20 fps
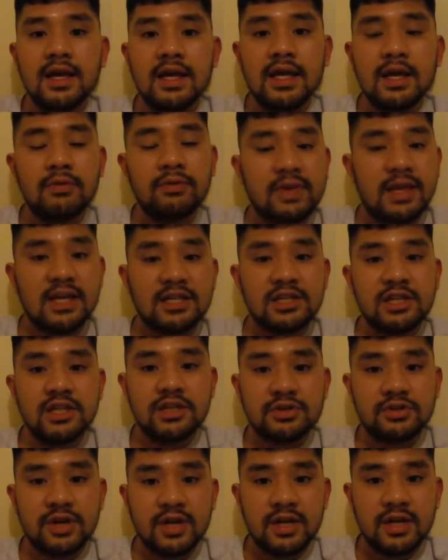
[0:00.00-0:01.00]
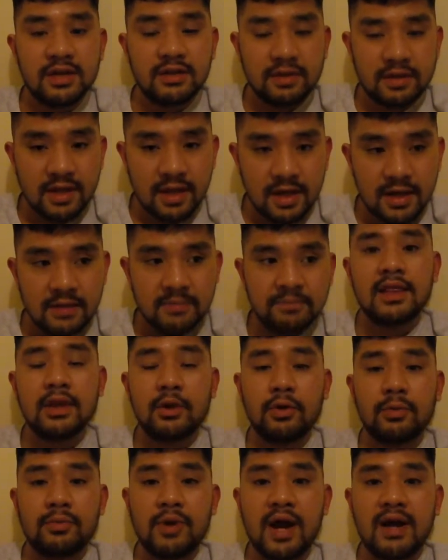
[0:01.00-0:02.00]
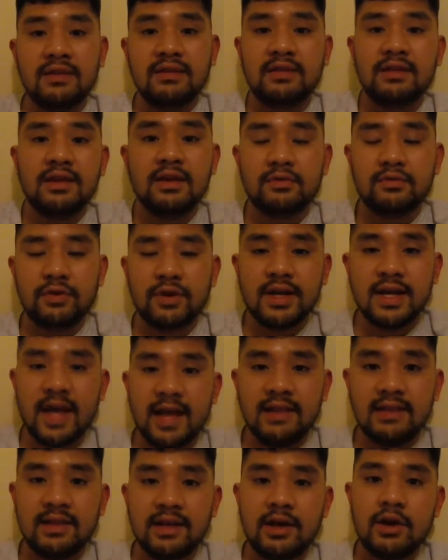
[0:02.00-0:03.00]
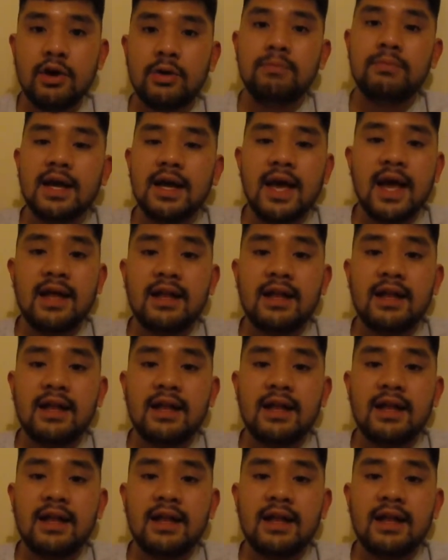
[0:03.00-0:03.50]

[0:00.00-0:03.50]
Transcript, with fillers: he was actually training today. They were practicing for the Celtic Cup.